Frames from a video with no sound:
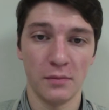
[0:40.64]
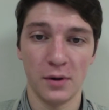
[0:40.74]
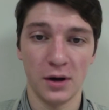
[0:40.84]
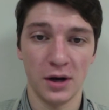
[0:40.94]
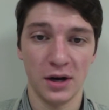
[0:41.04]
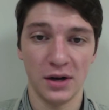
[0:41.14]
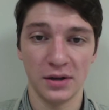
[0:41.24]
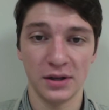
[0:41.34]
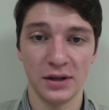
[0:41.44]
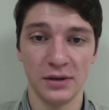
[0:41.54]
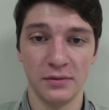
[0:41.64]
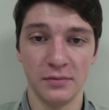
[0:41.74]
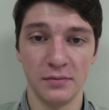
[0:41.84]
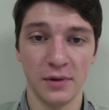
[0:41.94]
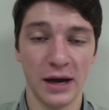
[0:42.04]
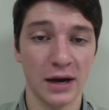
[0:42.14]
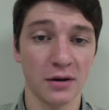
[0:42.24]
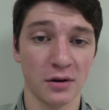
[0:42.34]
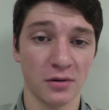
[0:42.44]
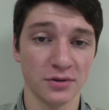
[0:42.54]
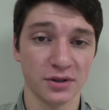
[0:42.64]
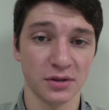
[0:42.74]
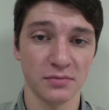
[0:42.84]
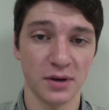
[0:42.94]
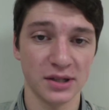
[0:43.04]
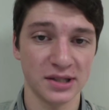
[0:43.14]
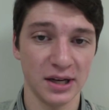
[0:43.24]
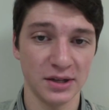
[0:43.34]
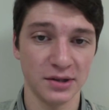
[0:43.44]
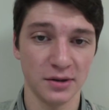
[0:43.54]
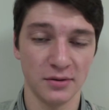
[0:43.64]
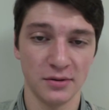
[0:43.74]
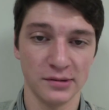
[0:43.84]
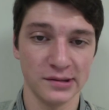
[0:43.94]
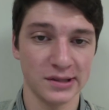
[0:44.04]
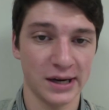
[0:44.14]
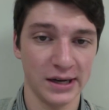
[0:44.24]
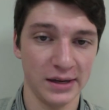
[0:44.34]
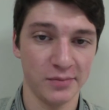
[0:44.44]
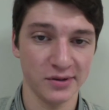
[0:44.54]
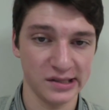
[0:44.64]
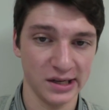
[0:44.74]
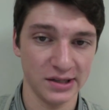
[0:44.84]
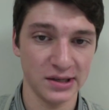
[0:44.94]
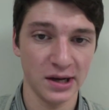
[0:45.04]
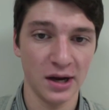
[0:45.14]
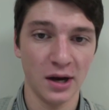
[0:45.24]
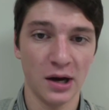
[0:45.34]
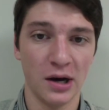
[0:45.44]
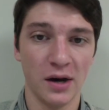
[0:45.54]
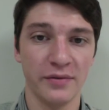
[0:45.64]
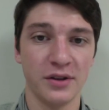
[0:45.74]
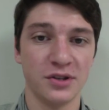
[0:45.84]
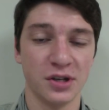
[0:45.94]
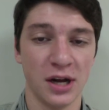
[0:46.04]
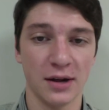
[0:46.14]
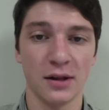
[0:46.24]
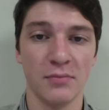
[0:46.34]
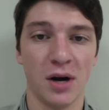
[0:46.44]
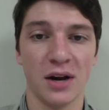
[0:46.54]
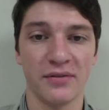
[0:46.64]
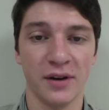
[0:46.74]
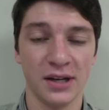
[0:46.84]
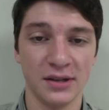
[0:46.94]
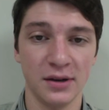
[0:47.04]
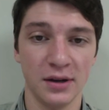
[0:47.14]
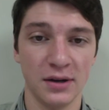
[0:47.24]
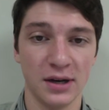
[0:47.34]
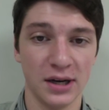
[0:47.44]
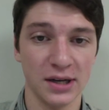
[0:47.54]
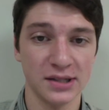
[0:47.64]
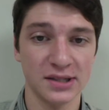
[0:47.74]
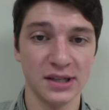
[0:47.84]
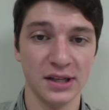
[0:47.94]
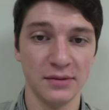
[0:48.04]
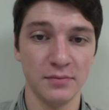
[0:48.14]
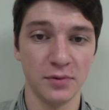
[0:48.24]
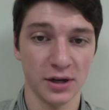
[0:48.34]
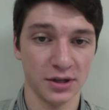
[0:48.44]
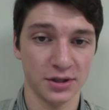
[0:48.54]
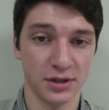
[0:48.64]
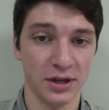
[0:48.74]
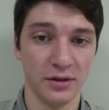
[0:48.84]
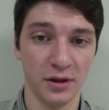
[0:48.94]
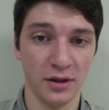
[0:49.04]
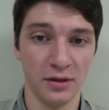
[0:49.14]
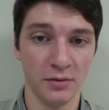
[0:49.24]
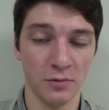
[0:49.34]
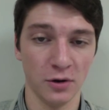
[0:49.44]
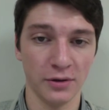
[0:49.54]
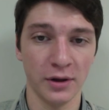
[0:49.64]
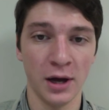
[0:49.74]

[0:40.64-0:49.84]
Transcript: Uh, in agriculture, Monsanto owns 90% of the genetically modified uh, seed production in, in the world.